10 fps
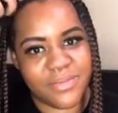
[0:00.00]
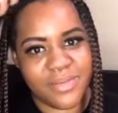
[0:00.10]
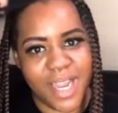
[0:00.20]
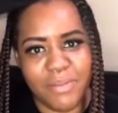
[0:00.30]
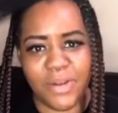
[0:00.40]

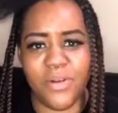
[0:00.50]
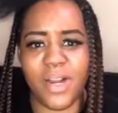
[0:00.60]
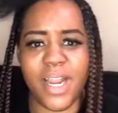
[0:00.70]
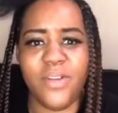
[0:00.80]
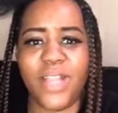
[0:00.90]
Keep doing
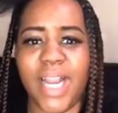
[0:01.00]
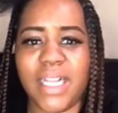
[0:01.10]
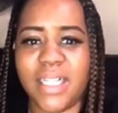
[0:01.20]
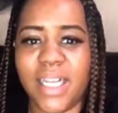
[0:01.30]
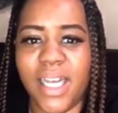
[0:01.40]
it. You think
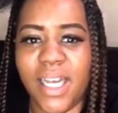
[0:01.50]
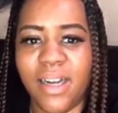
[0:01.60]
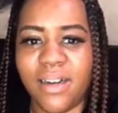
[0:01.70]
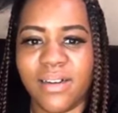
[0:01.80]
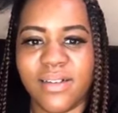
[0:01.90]
it's good?
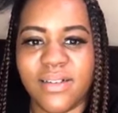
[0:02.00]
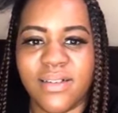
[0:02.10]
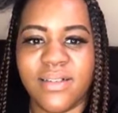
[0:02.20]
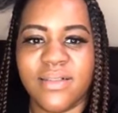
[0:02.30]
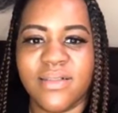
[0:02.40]

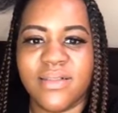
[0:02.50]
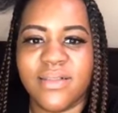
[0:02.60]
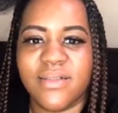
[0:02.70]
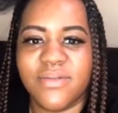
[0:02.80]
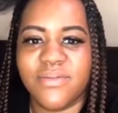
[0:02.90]
Yeah.
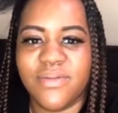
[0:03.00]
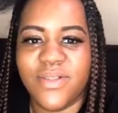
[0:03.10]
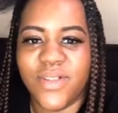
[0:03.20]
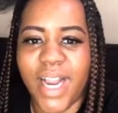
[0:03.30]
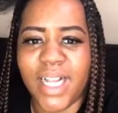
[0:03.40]

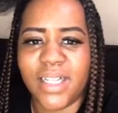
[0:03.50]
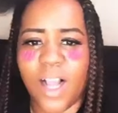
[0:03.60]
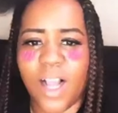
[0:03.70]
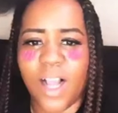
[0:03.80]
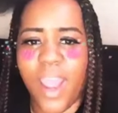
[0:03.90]
You think it's
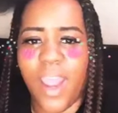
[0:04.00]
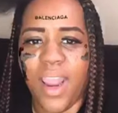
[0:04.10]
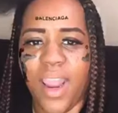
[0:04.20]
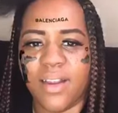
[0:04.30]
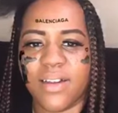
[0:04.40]
okay?
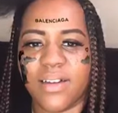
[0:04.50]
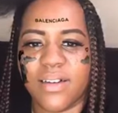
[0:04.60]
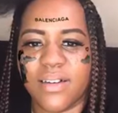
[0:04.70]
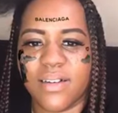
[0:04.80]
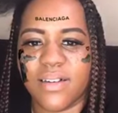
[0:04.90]

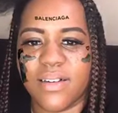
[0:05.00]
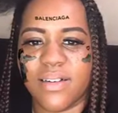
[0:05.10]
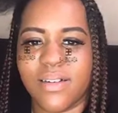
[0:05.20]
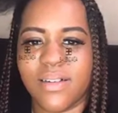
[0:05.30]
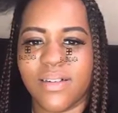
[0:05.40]

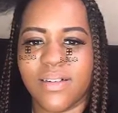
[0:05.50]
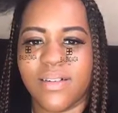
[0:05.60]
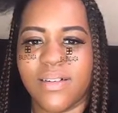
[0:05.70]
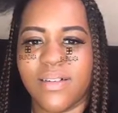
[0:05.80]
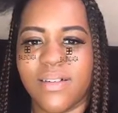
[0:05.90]
Yeah.
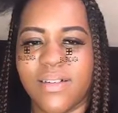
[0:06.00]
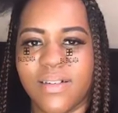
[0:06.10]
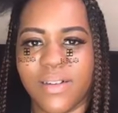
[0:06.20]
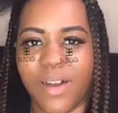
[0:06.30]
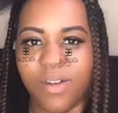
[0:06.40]

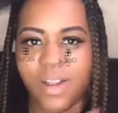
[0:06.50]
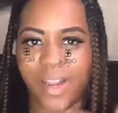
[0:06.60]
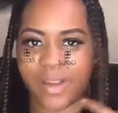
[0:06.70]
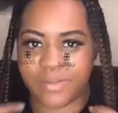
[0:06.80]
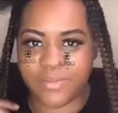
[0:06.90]

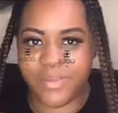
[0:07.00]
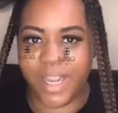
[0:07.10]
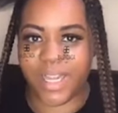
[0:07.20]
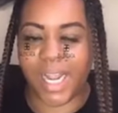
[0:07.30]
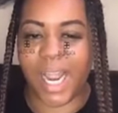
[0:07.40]
Okay. Yeah,
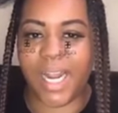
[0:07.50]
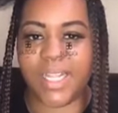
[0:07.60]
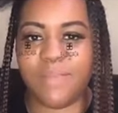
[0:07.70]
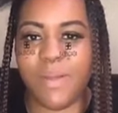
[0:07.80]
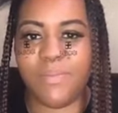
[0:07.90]
because I got to let
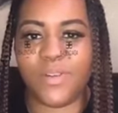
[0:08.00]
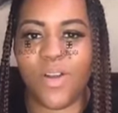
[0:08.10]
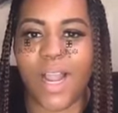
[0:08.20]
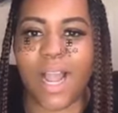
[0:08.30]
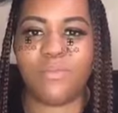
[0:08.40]
the people know
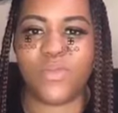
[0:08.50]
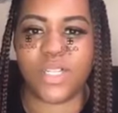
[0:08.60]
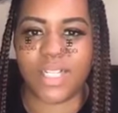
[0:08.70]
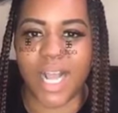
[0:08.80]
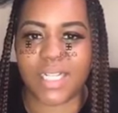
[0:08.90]
I got more
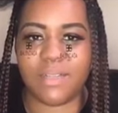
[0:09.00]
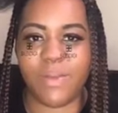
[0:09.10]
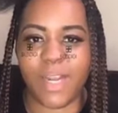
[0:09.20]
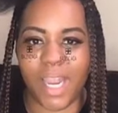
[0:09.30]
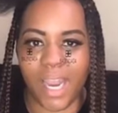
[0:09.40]
sides to me
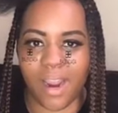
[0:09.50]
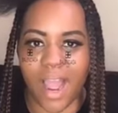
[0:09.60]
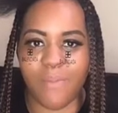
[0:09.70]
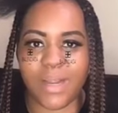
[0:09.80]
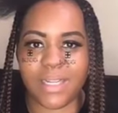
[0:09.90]
than here.
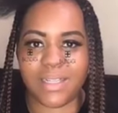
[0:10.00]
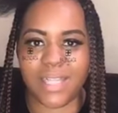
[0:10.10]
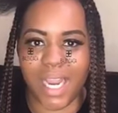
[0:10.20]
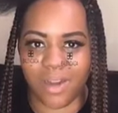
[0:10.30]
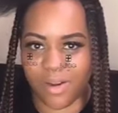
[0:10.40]
I'm an
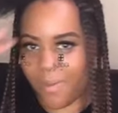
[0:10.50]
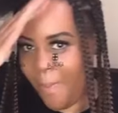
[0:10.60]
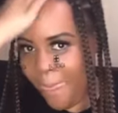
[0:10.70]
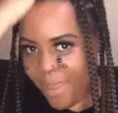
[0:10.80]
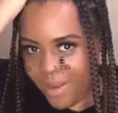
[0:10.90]
entertainer.
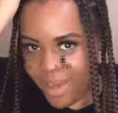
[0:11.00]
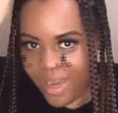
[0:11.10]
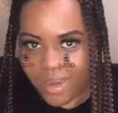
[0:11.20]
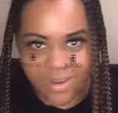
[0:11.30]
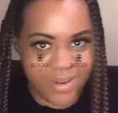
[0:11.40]

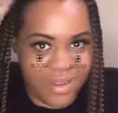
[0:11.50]
Okay?